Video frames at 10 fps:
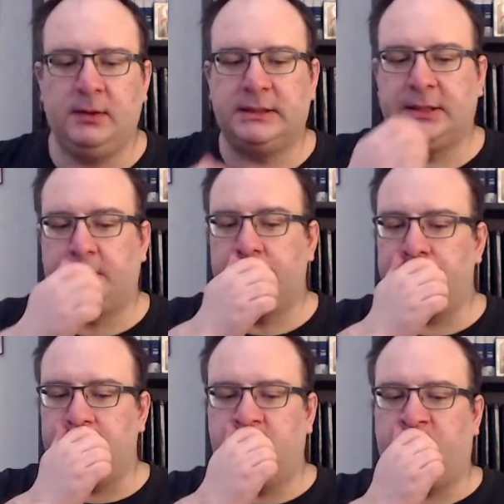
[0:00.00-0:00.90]
So
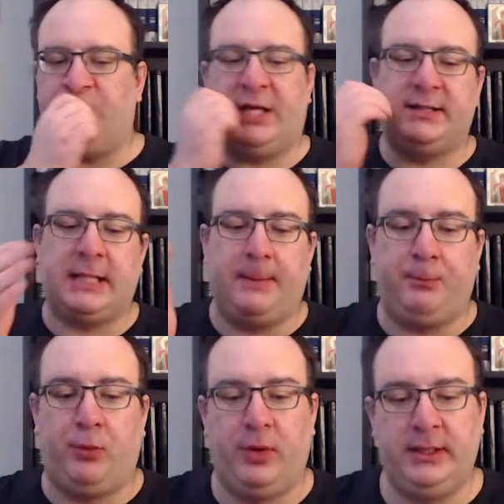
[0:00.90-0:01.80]
at
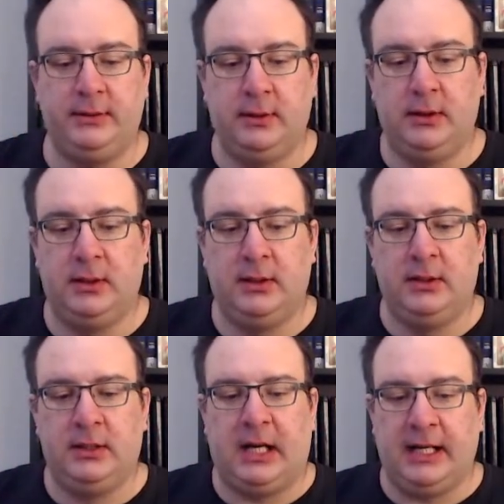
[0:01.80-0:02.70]
that point,
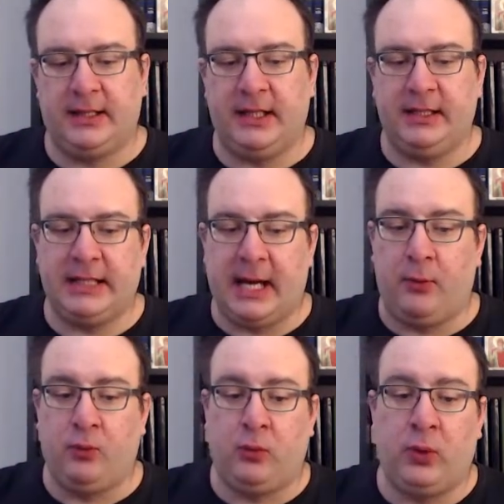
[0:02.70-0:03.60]
I think
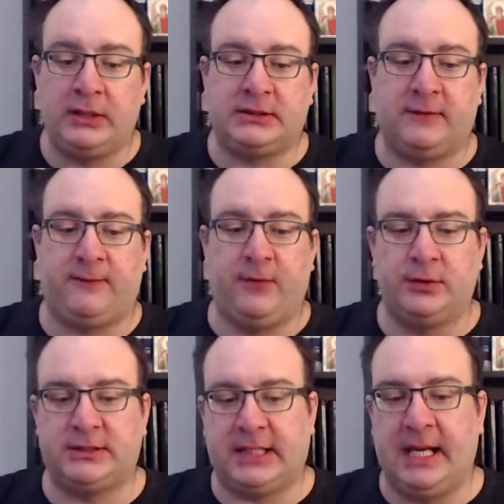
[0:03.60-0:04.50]
that was the
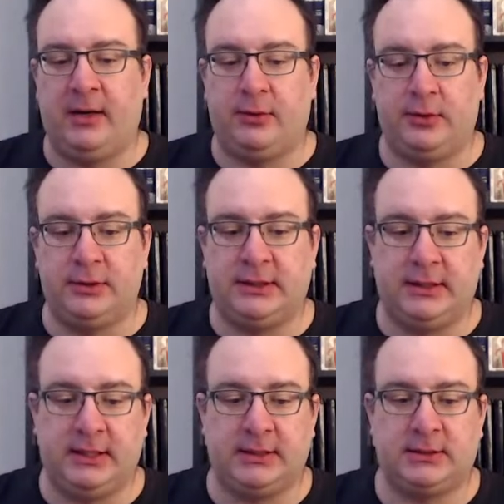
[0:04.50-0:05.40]
first counter
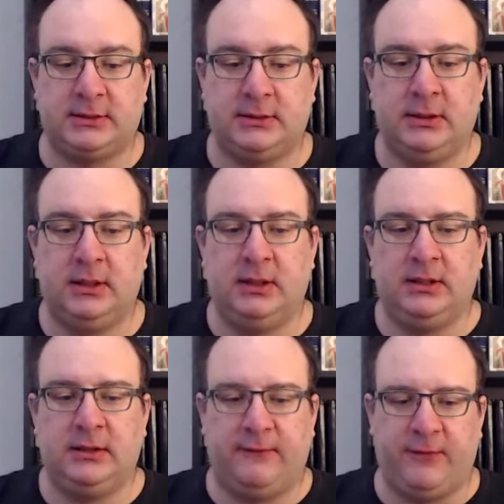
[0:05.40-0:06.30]
to this.
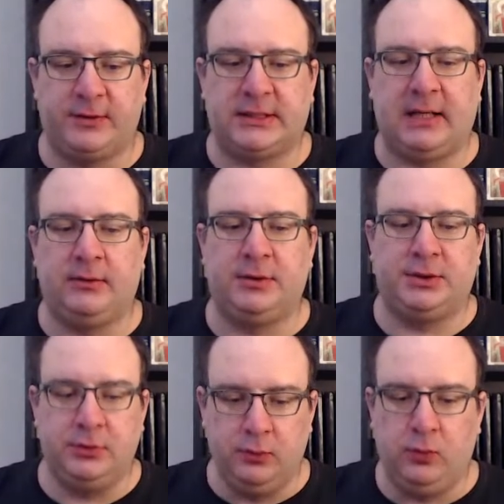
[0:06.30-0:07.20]
The first counter
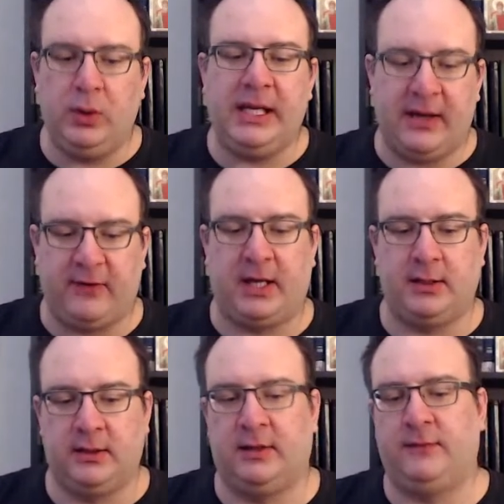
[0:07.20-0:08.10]
to, we have had
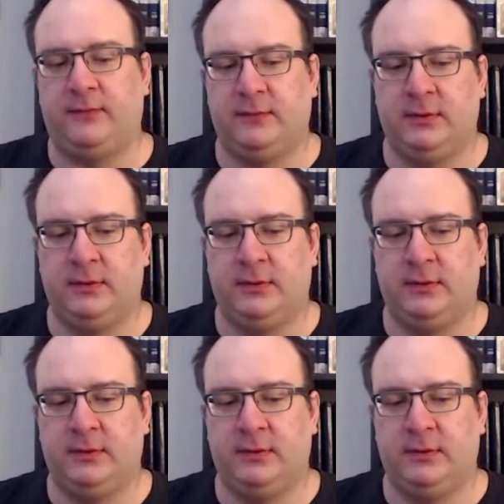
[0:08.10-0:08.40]
enough.